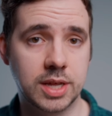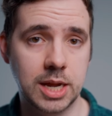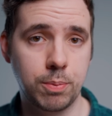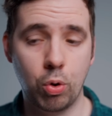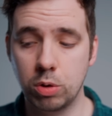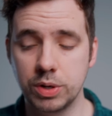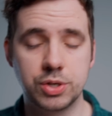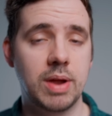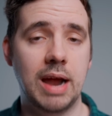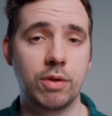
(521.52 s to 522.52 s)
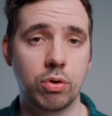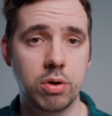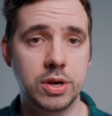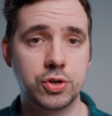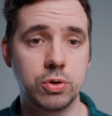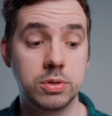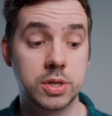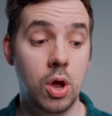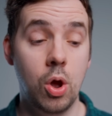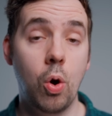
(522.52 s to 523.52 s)
keyboard, which have their own
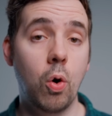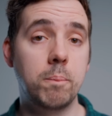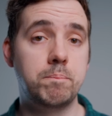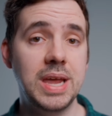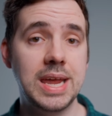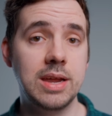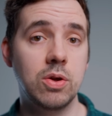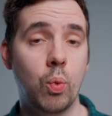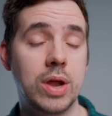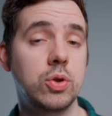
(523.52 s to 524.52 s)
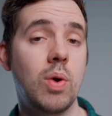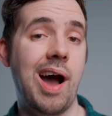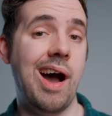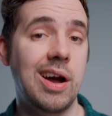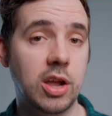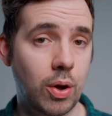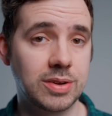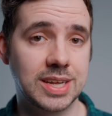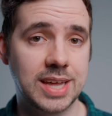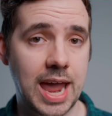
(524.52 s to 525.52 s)
issues, or B, when you are going
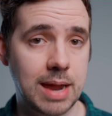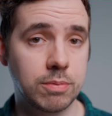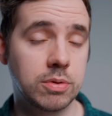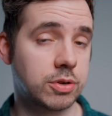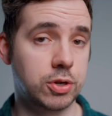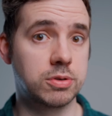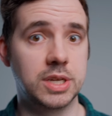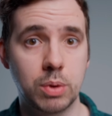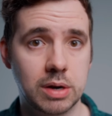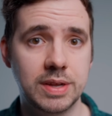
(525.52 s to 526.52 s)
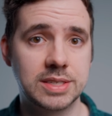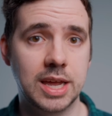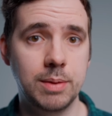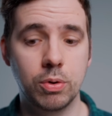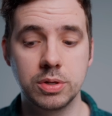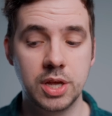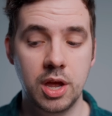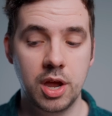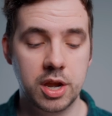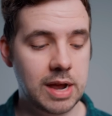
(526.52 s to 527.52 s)
to game using one of these keyboards,
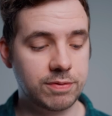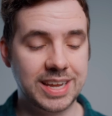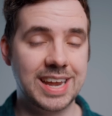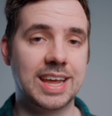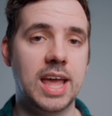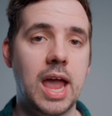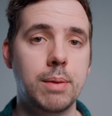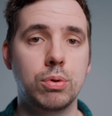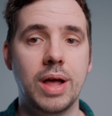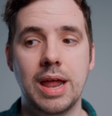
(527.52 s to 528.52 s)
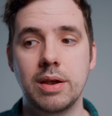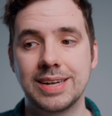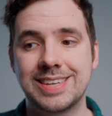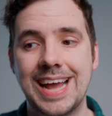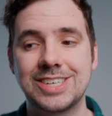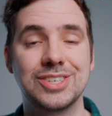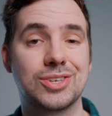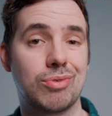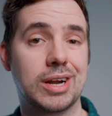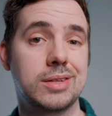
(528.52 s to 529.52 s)
you have to get a cable and attach it
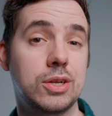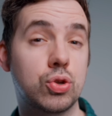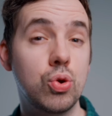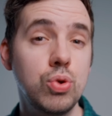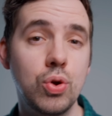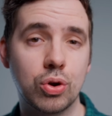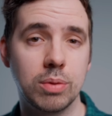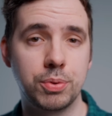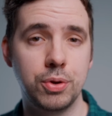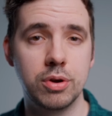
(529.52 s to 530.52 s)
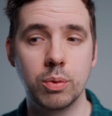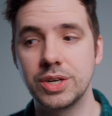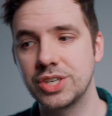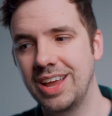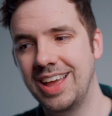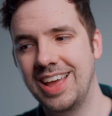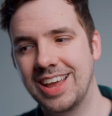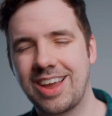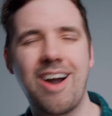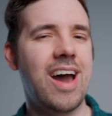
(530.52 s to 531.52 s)
directly to your computer, which
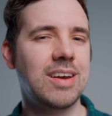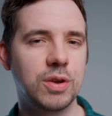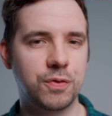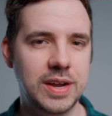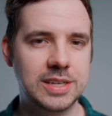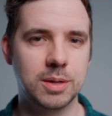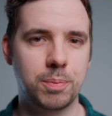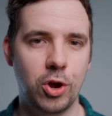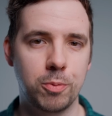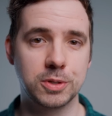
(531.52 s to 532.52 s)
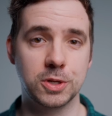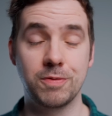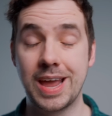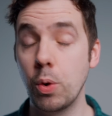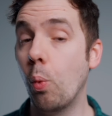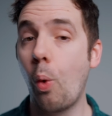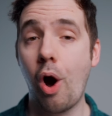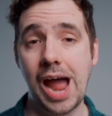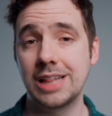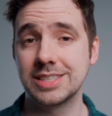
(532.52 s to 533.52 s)
kind of defeats the purpose of a
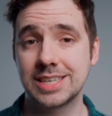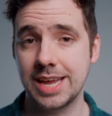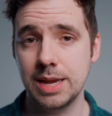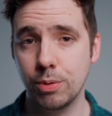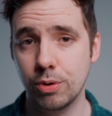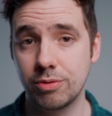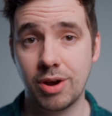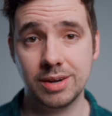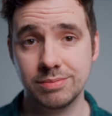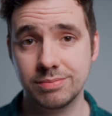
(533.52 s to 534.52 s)
wireless keyboard, right?